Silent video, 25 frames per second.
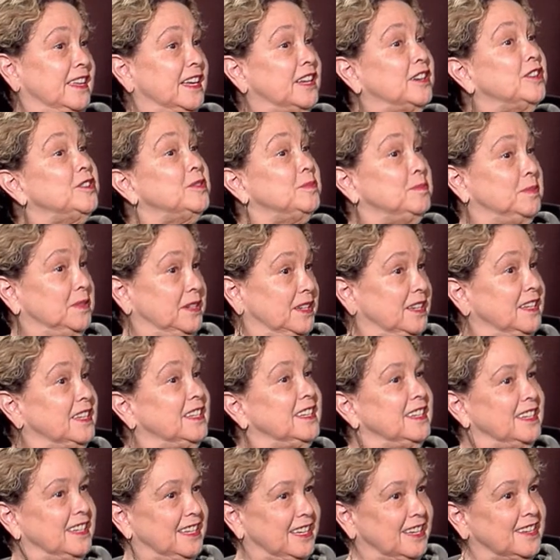That could be,
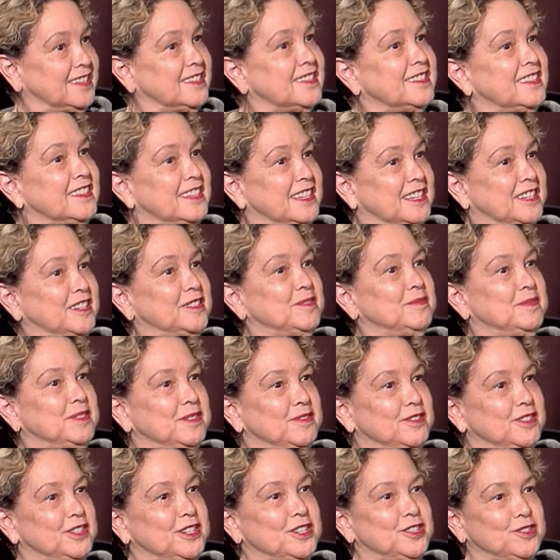yes, that could be
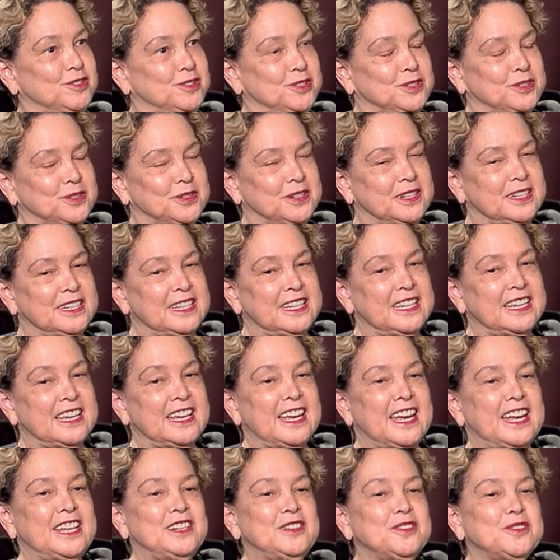very true.
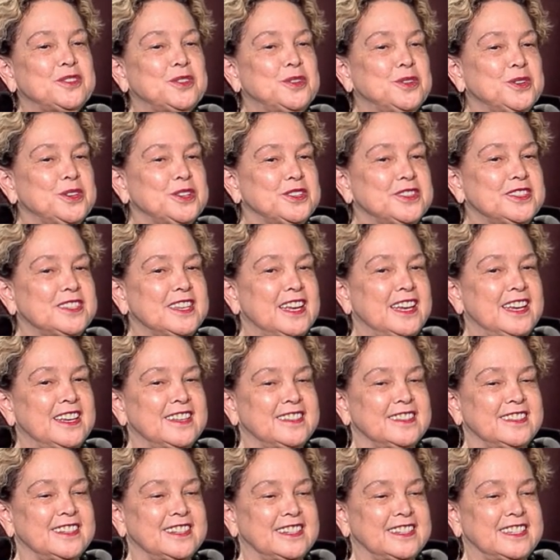And of course,
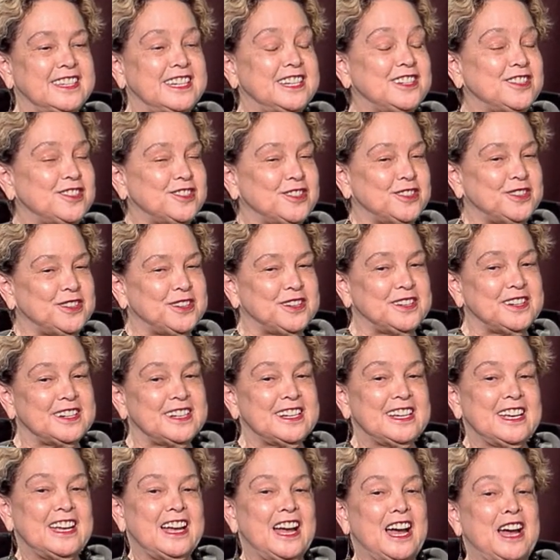as a teacher,
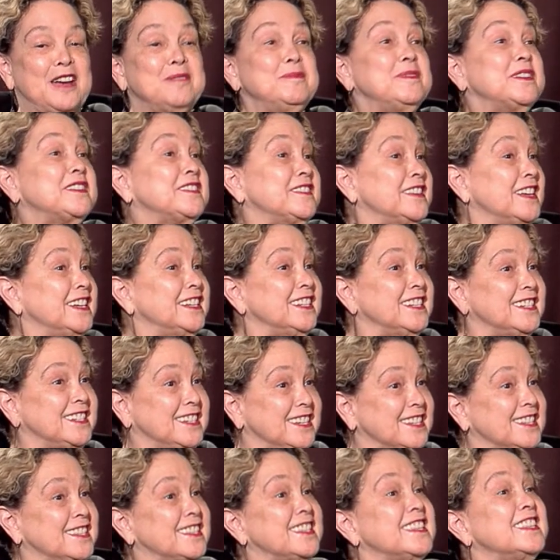I'm excited
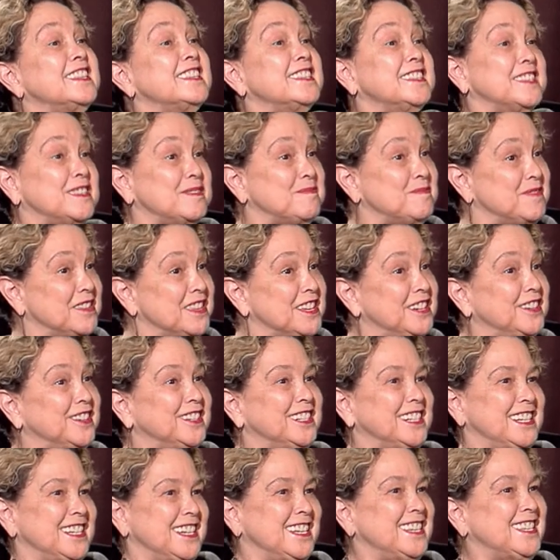to see the
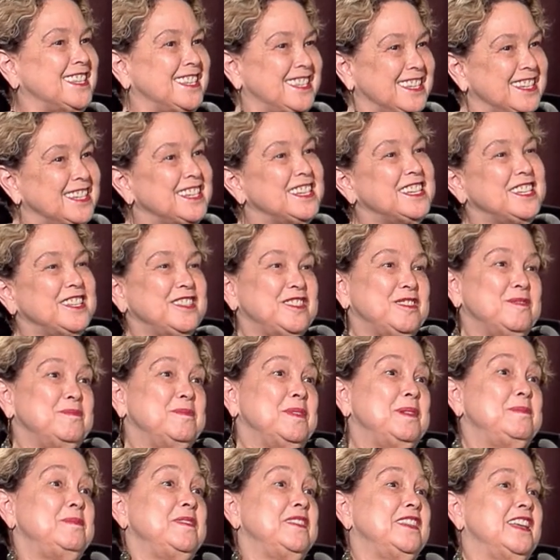similarities. So
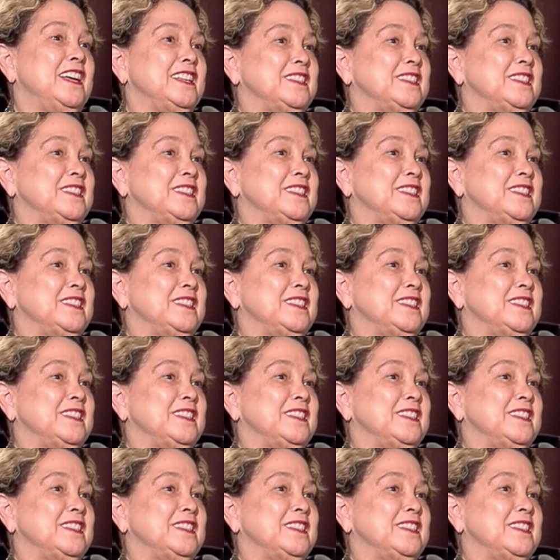maybe